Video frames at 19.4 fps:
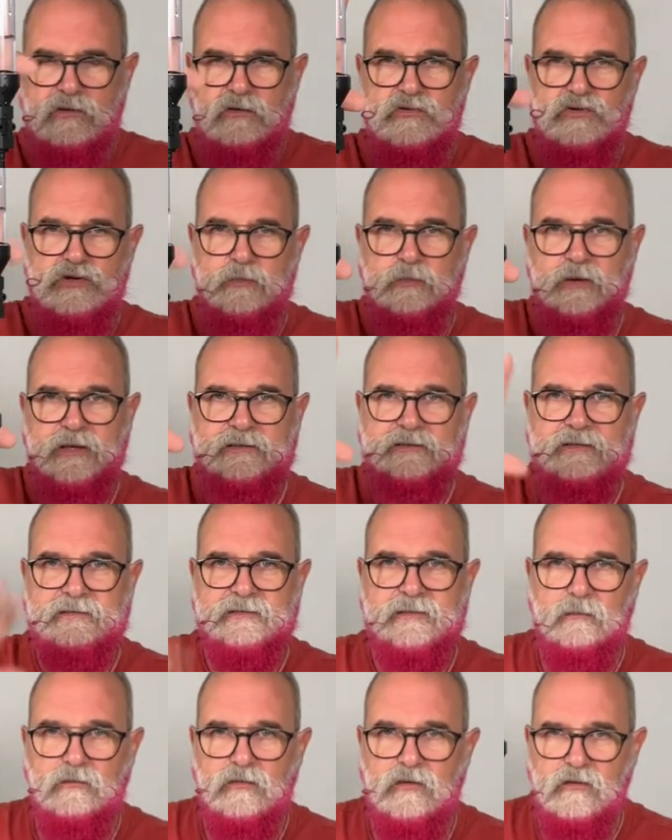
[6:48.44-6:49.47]
dripping
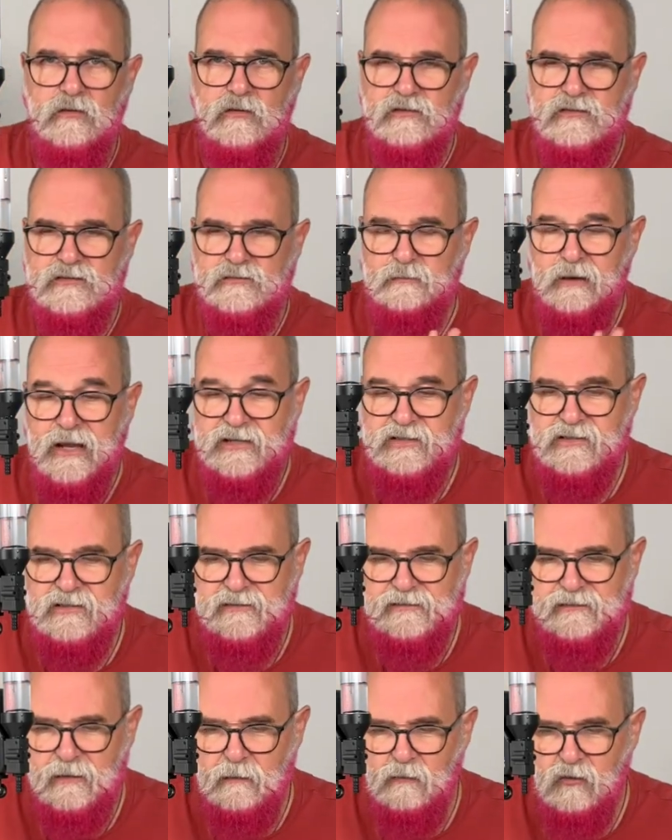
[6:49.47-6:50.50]
system, the splash
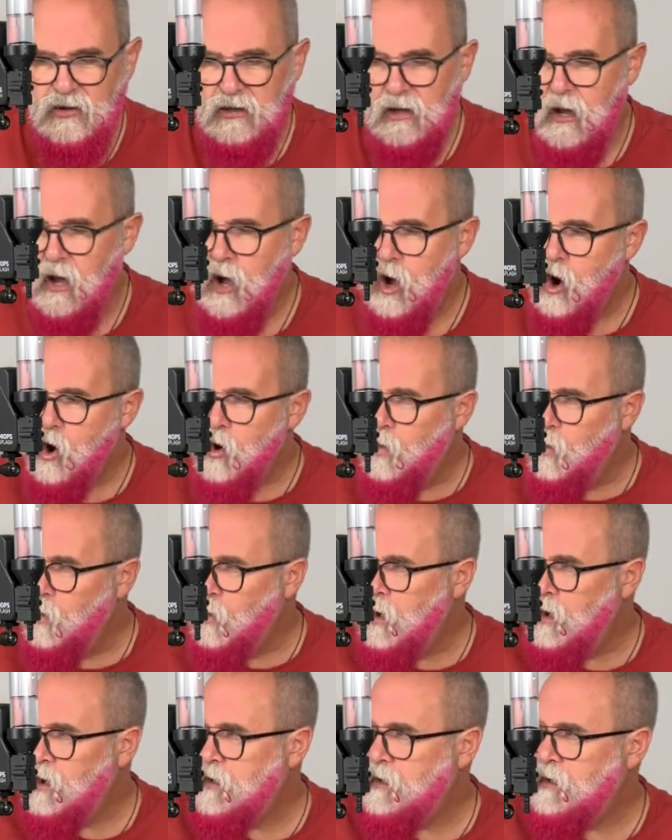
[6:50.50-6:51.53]
system, okay?
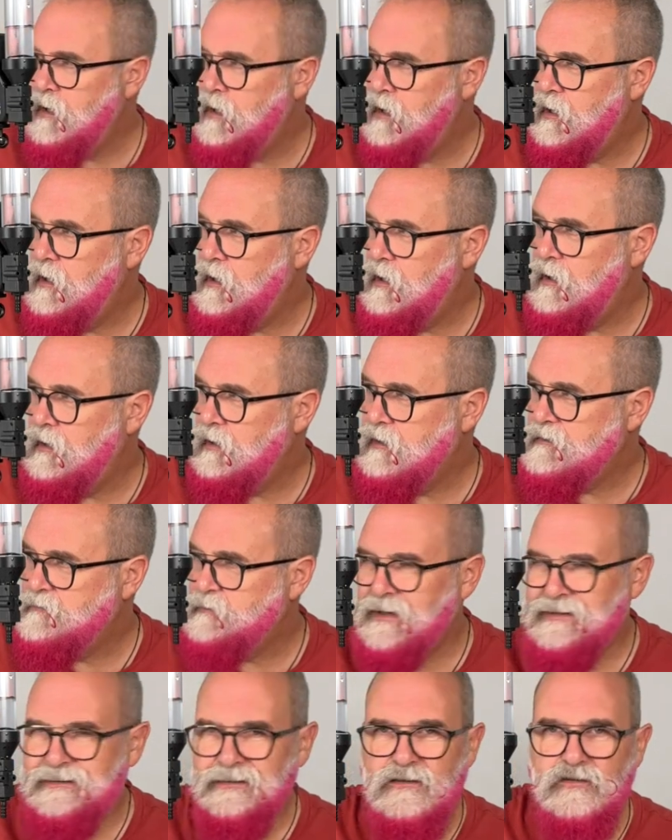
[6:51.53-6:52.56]
Why it's
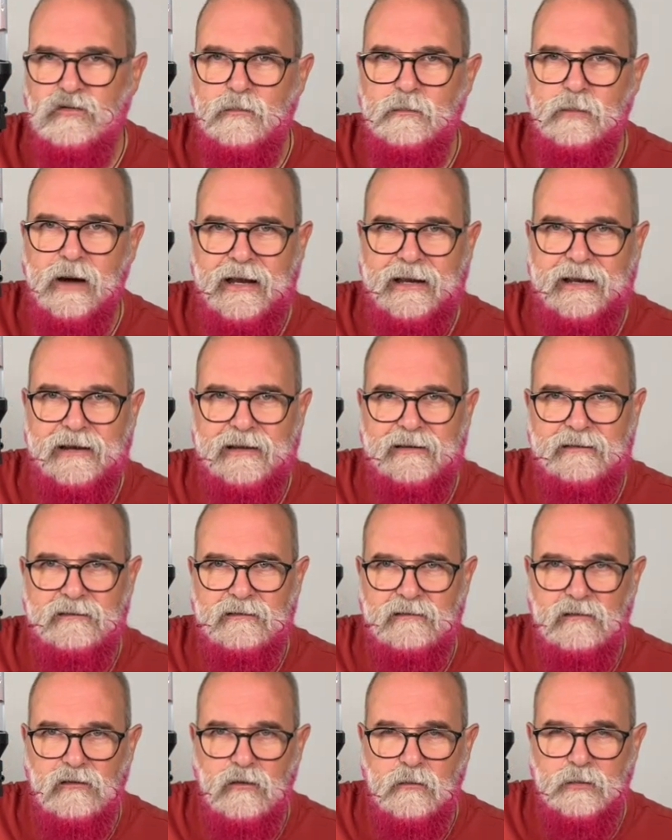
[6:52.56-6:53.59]
better to
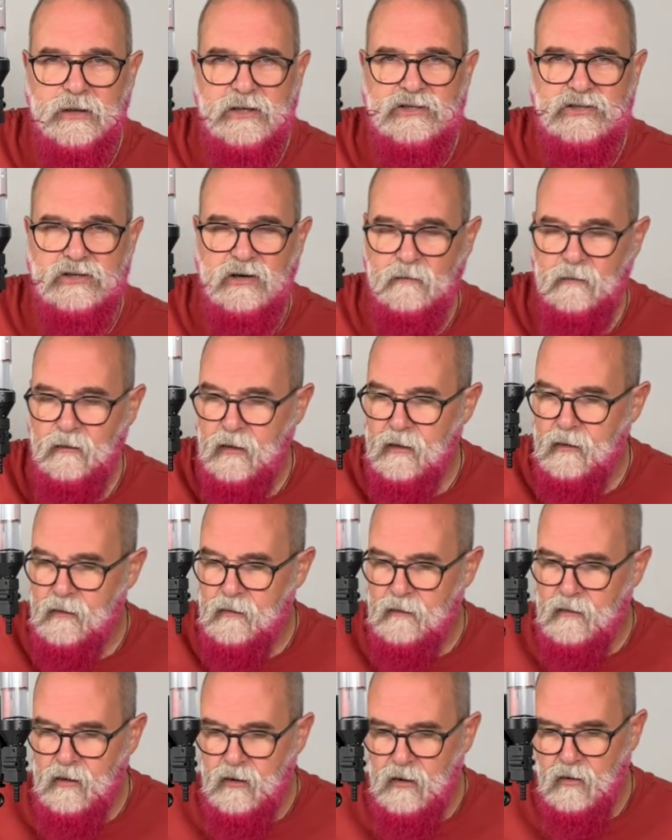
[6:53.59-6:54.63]
backlit the picture?
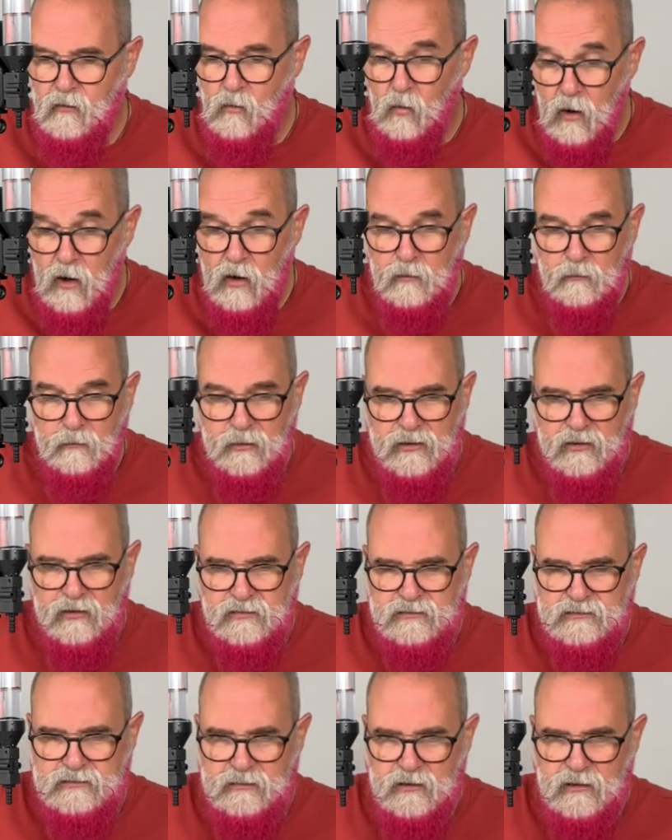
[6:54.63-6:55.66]
Why?
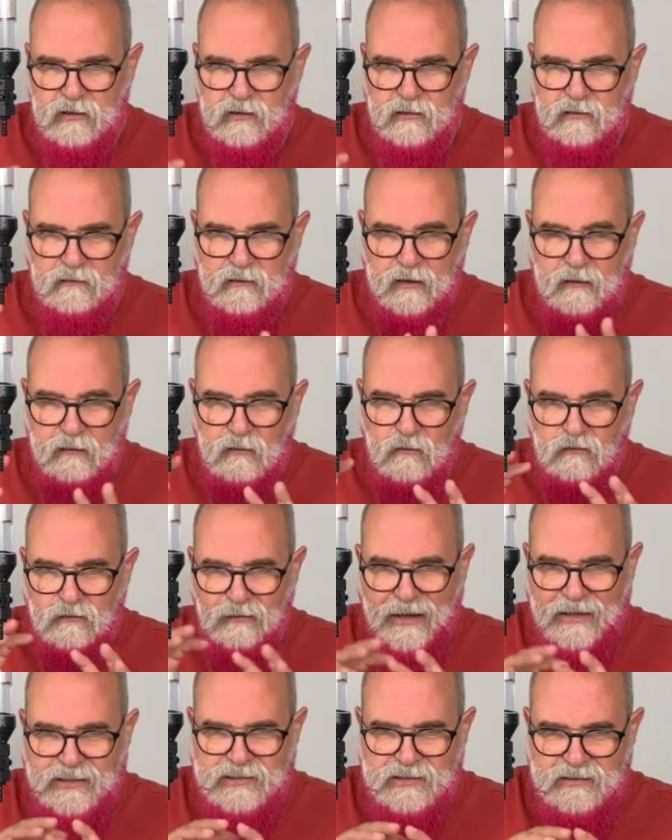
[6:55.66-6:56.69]
Because then the
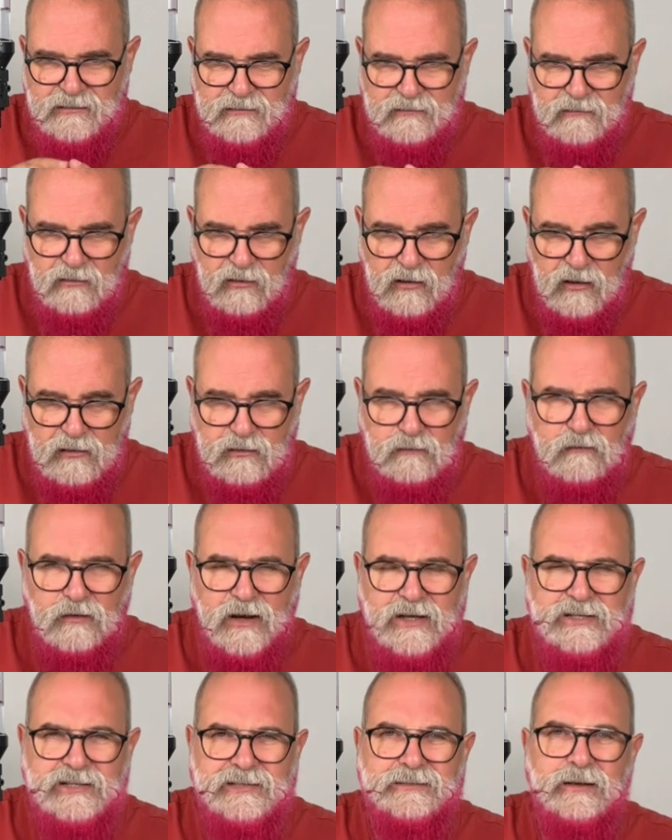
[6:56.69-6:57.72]
flash is, the light of
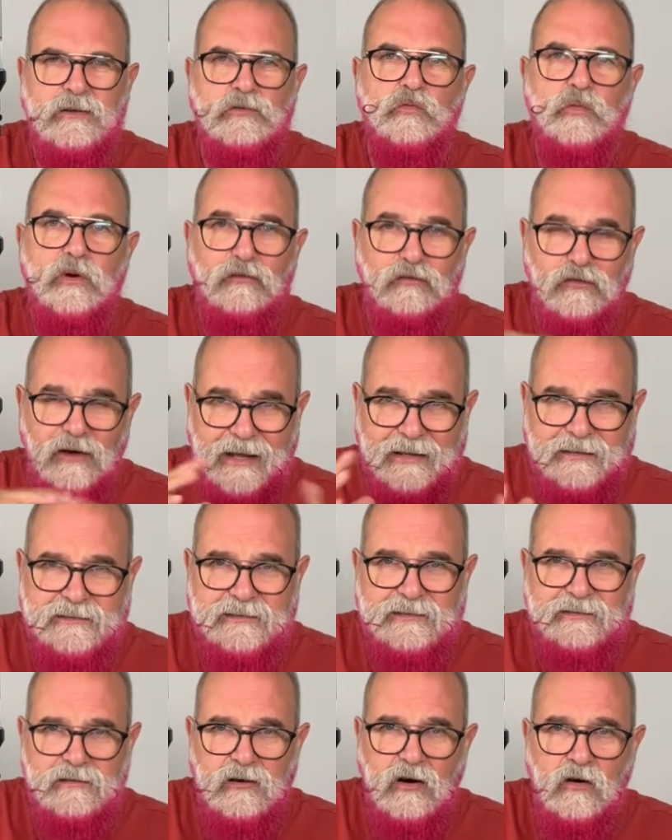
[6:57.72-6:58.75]
flash is not
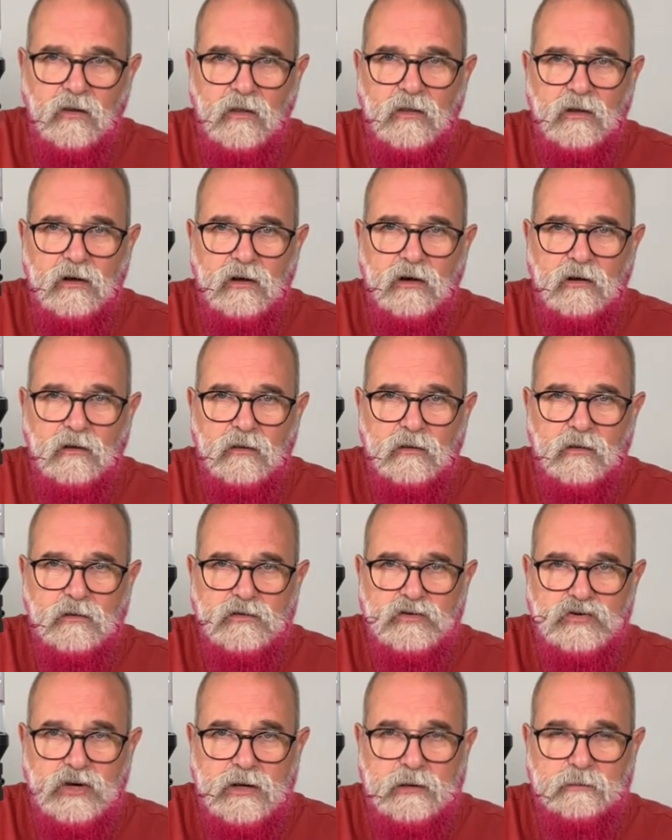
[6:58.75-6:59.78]
reflected on
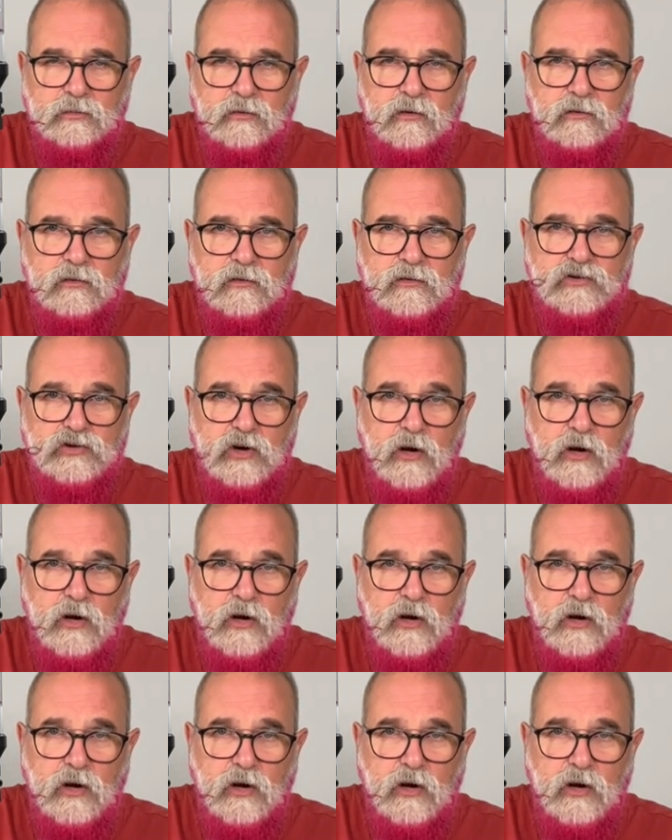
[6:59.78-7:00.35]
the